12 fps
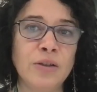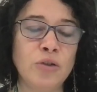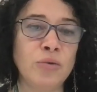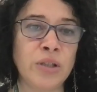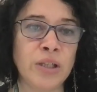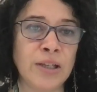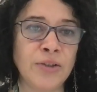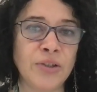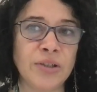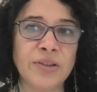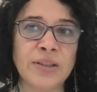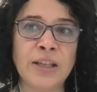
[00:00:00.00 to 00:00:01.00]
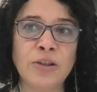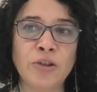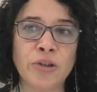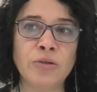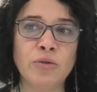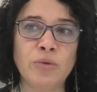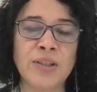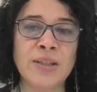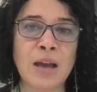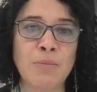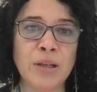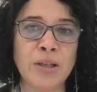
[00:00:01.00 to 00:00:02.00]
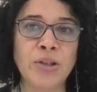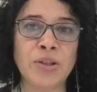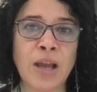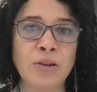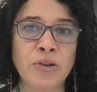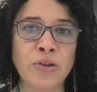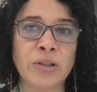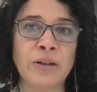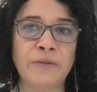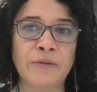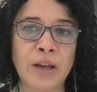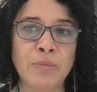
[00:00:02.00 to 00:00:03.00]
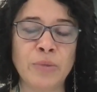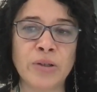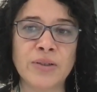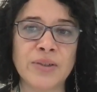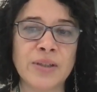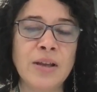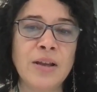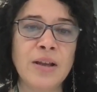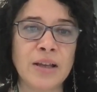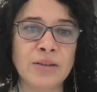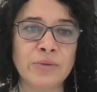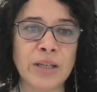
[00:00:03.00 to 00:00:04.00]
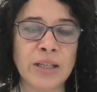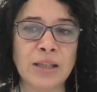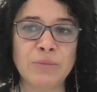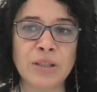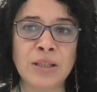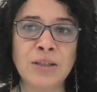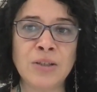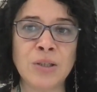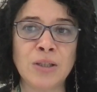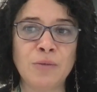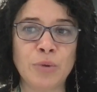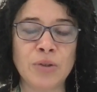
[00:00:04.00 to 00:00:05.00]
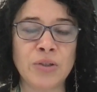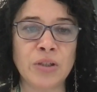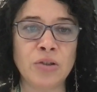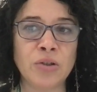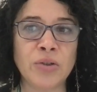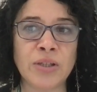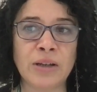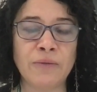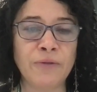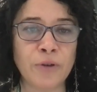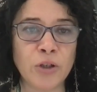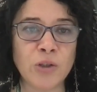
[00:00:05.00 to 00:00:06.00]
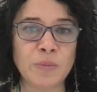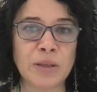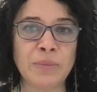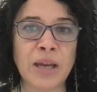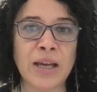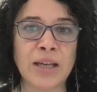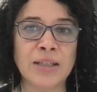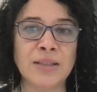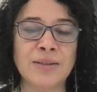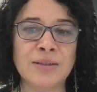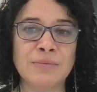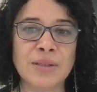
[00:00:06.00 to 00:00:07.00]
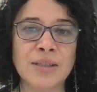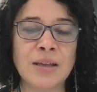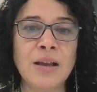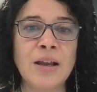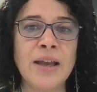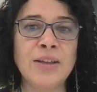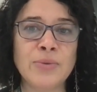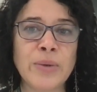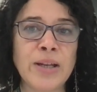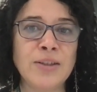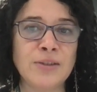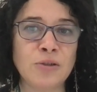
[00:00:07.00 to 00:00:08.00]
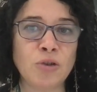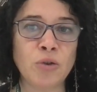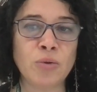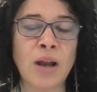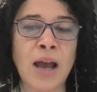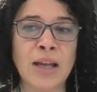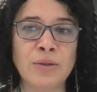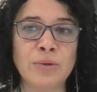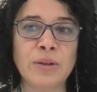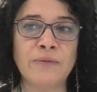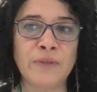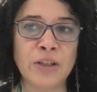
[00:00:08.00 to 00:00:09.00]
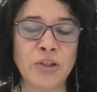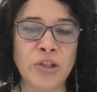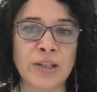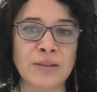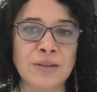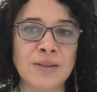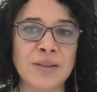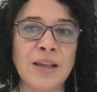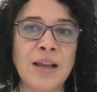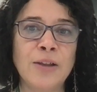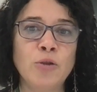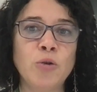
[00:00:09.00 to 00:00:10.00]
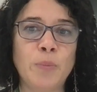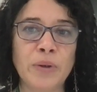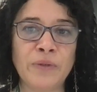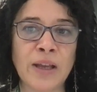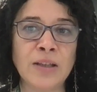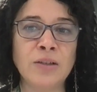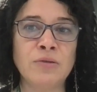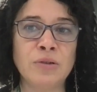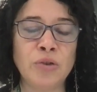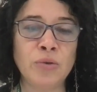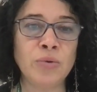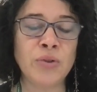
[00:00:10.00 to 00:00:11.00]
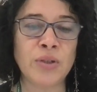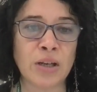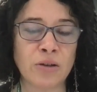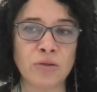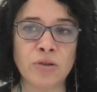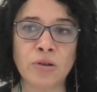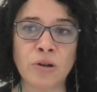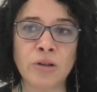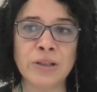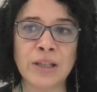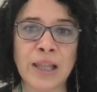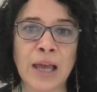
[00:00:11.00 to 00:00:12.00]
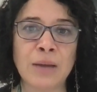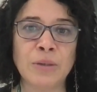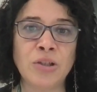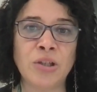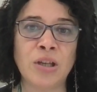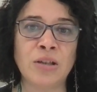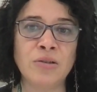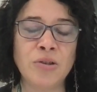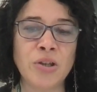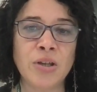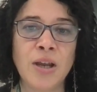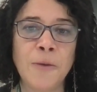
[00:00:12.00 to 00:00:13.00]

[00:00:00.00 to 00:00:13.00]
due diligence nature to establish national frameworks, as well as administrative procedures and enforcement mechanisms, as well as ensure adequate vigilance to prevent, reduce, and control climate change,